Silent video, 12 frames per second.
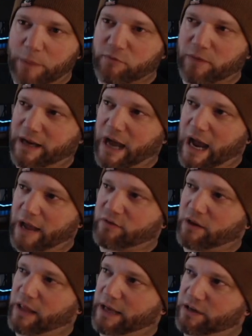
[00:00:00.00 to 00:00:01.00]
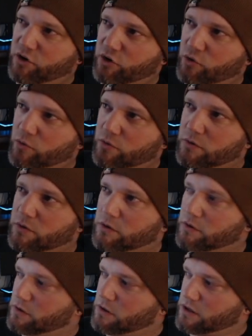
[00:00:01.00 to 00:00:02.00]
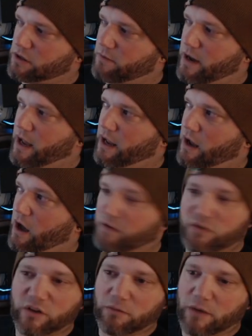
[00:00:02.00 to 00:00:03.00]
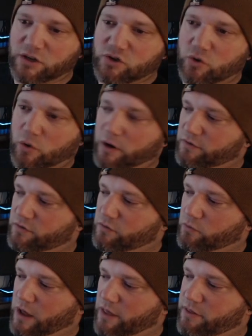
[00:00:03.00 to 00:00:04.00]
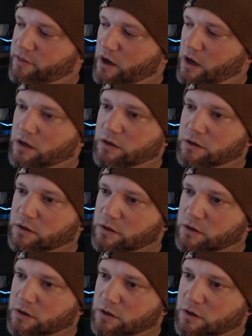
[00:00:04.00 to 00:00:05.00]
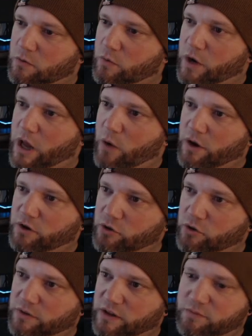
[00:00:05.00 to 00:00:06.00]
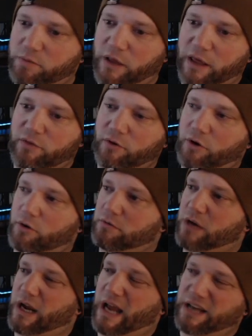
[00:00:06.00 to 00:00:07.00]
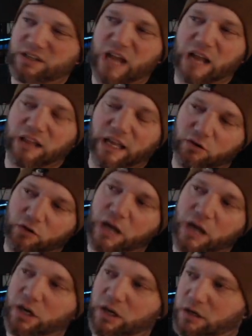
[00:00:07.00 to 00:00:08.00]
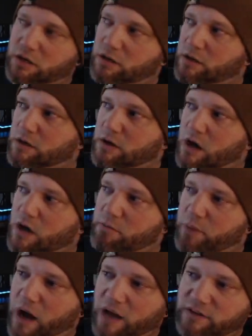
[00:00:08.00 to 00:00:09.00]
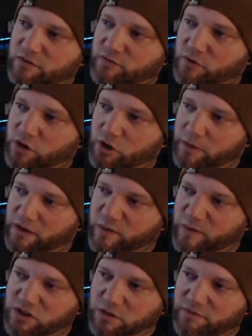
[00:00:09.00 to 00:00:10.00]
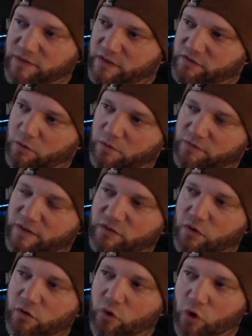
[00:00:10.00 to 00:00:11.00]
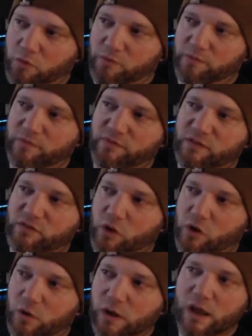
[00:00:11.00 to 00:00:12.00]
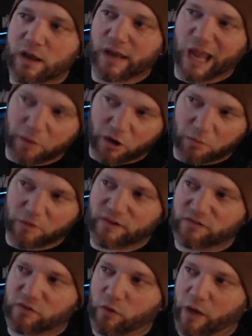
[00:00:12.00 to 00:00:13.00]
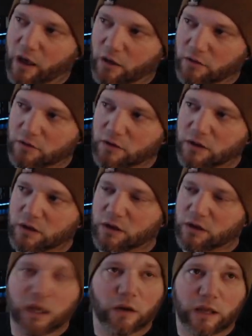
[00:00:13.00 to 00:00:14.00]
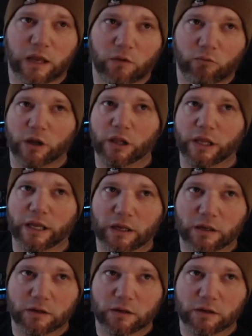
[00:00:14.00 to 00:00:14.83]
for my guy. That's all I like to do. Obviously my choice. What I want to do with this playthrough, and I like grinding on the bosses for a little bit, especially Mephisto. Mephisto normal, Mephisto nightmare, Mephisto hell can really,